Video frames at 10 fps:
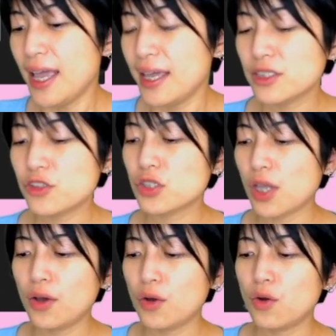And
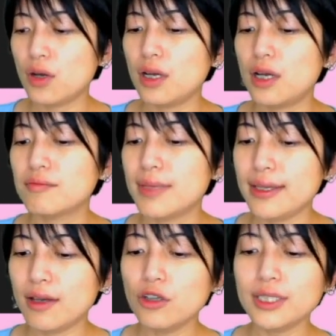so um,
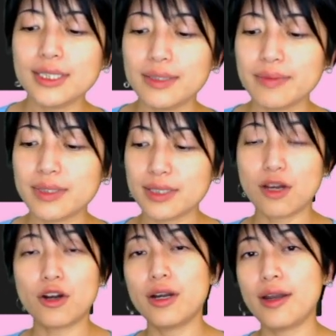all the ellipses
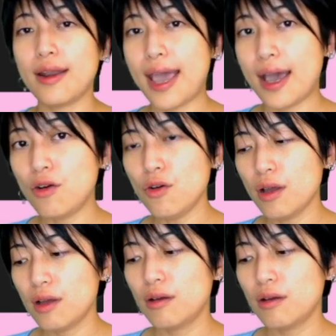are now